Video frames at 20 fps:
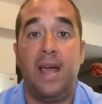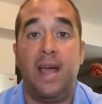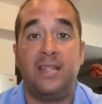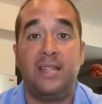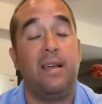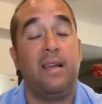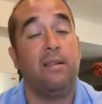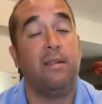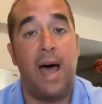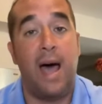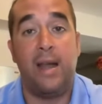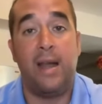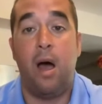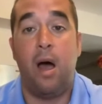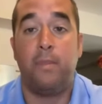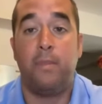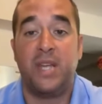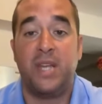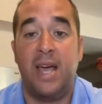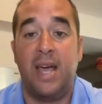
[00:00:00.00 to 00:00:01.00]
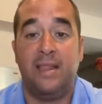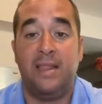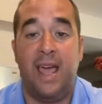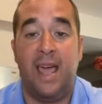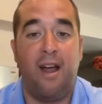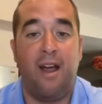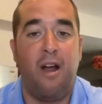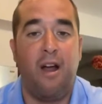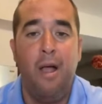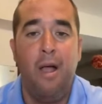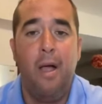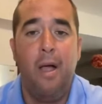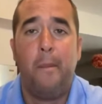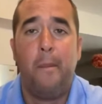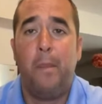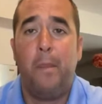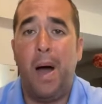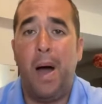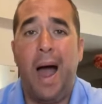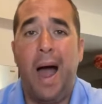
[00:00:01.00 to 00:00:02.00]
I see a lot of upside there,
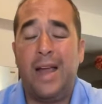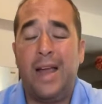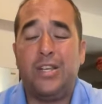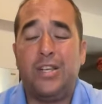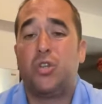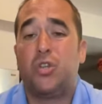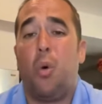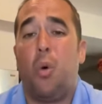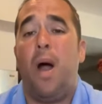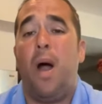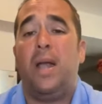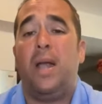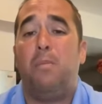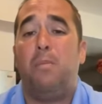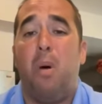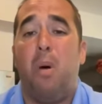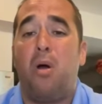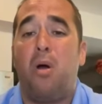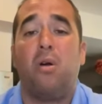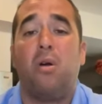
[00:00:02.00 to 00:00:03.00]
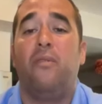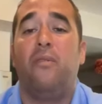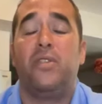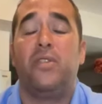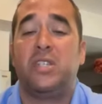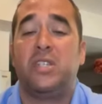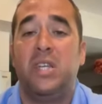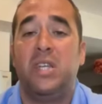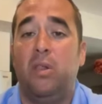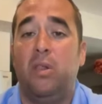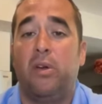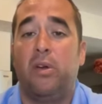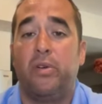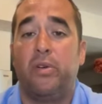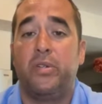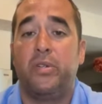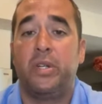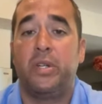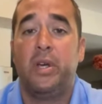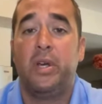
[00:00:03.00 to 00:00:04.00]
but I just don't want any part of the
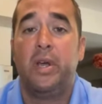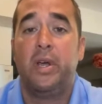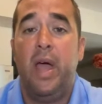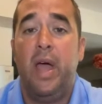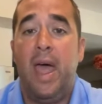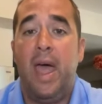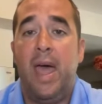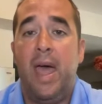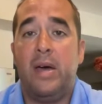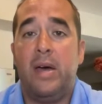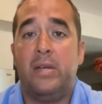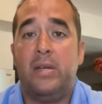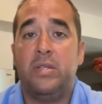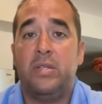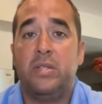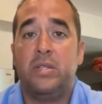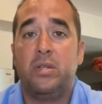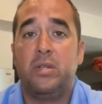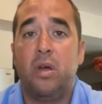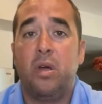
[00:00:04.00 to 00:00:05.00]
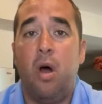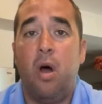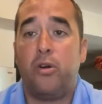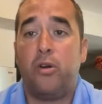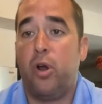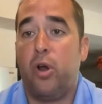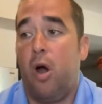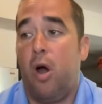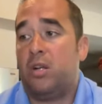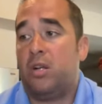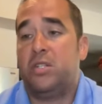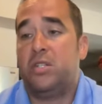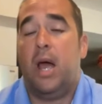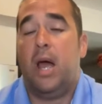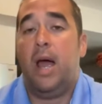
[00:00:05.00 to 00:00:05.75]
Steelers as underdogs.